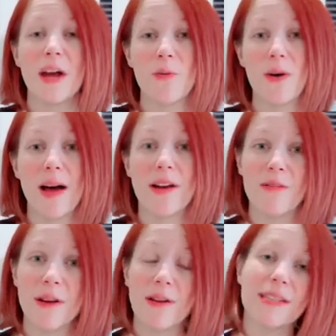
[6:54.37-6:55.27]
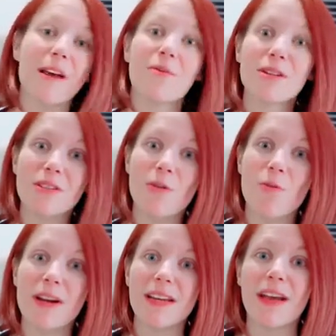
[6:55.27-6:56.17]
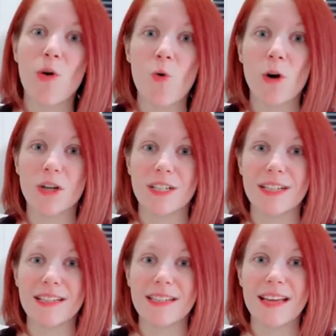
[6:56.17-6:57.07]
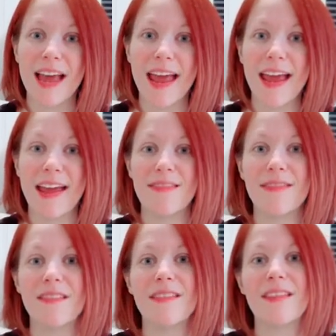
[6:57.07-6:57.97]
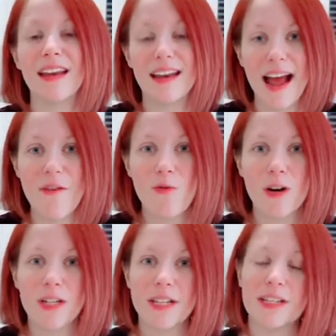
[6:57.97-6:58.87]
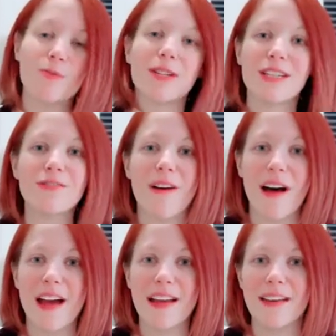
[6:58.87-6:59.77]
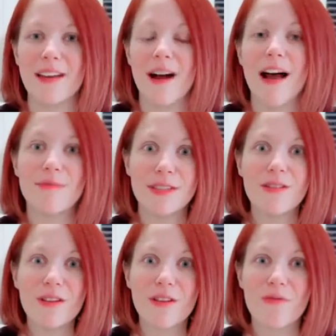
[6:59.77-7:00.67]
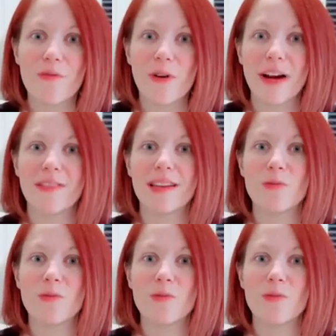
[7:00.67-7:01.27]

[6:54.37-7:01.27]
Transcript: well, I don't know, because I originally wanted to get Origins, and they didn't have Origins, which is fine. I'm still looking for it. That's